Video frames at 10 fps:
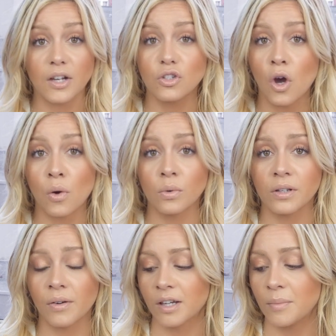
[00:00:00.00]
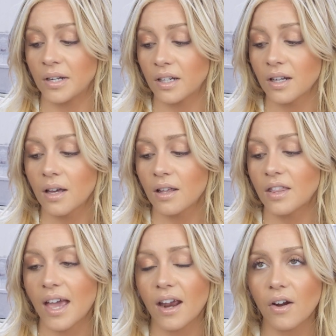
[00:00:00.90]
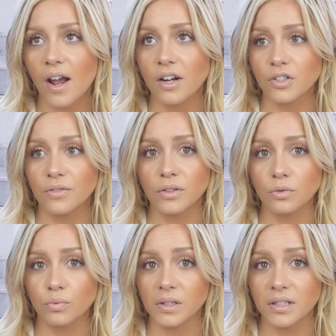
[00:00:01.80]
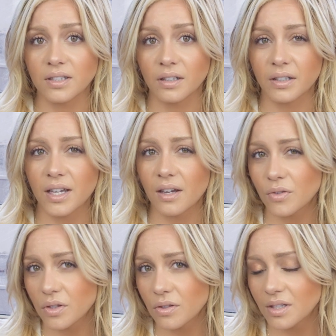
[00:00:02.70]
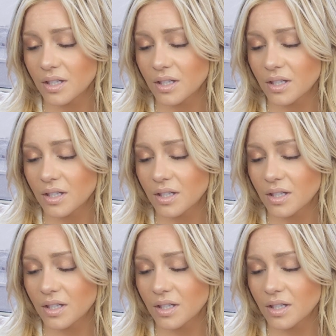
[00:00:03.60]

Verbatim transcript: I totally recommend it. The hair actually feels really silky after